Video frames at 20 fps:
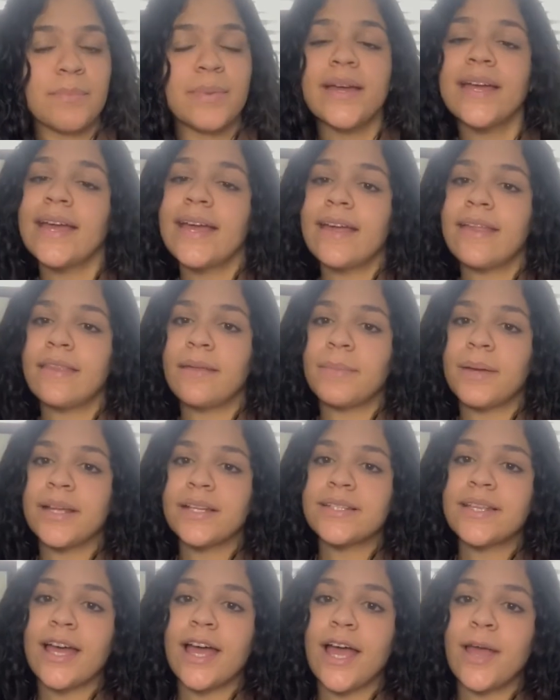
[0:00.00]
But in the
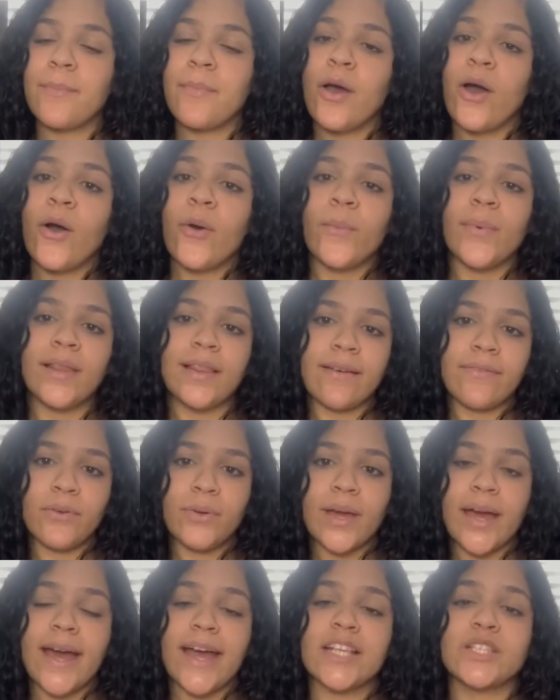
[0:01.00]
meantime, we love
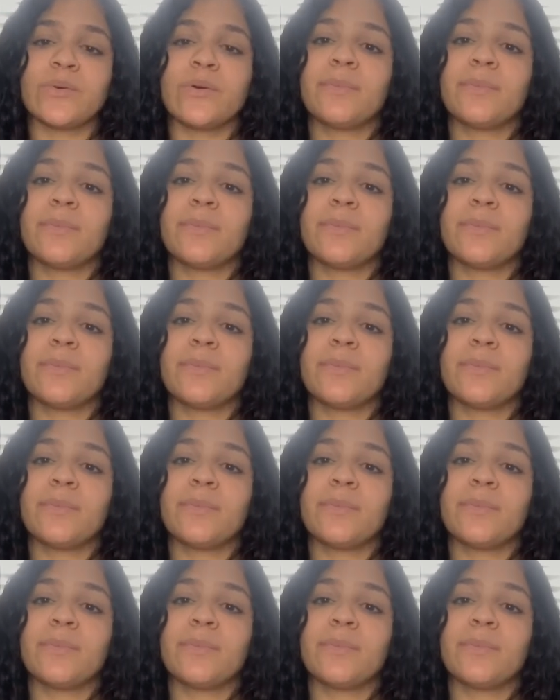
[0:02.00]
you guys.